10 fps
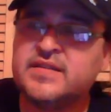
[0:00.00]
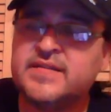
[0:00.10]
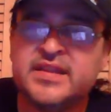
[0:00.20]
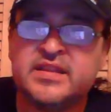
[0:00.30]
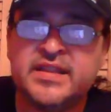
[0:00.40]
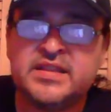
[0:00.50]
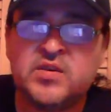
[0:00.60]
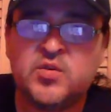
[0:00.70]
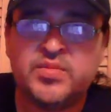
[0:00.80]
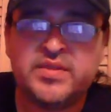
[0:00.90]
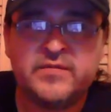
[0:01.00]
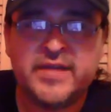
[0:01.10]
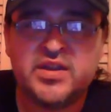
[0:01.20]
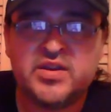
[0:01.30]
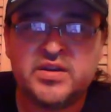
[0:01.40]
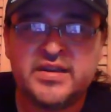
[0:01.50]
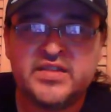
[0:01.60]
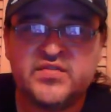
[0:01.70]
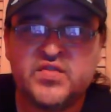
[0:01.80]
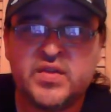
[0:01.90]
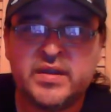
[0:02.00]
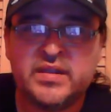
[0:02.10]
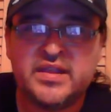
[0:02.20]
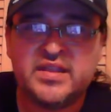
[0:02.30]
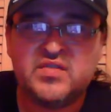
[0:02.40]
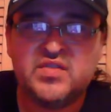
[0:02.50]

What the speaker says: And let's hope the record is not in the